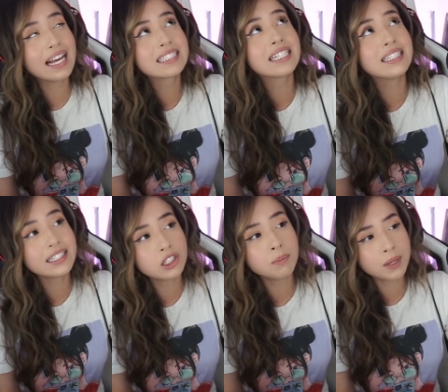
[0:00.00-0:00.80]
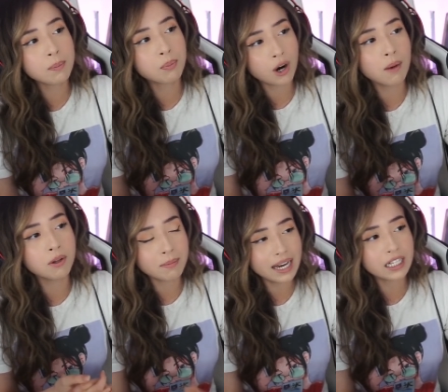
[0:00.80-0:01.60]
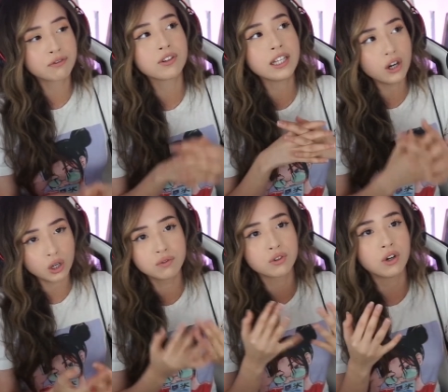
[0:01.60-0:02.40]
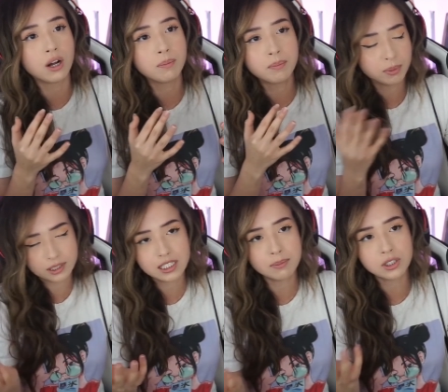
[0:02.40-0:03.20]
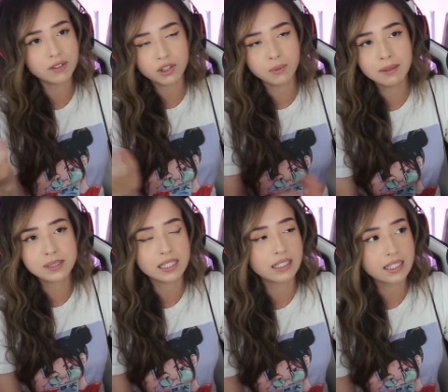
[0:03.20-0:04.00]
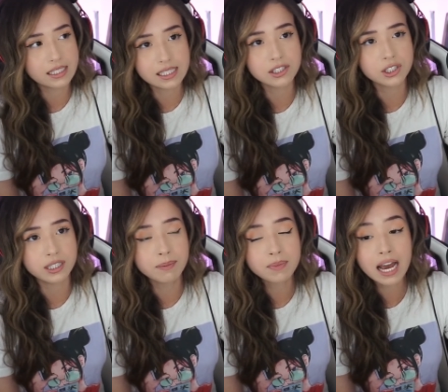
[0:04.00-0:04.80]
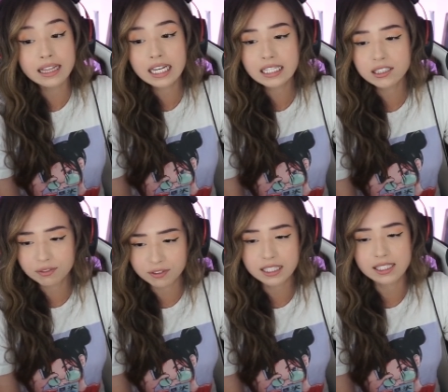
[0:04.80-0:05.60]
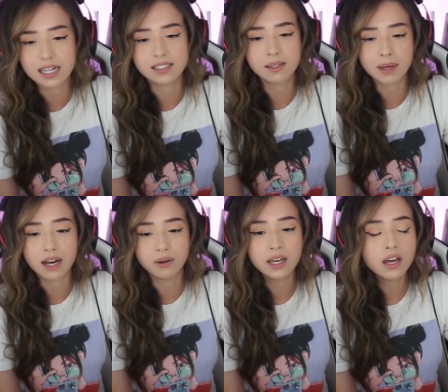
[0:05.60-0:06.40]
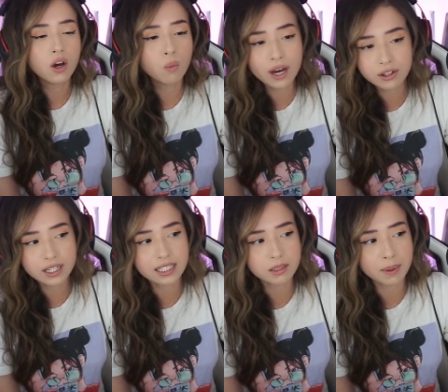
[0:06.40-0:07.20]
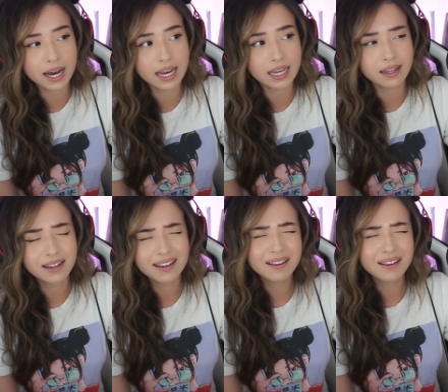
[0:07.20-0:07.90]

it's a little bit problematic for the overall perception of the website, essentially. And they need to fix that somehow, whether it's by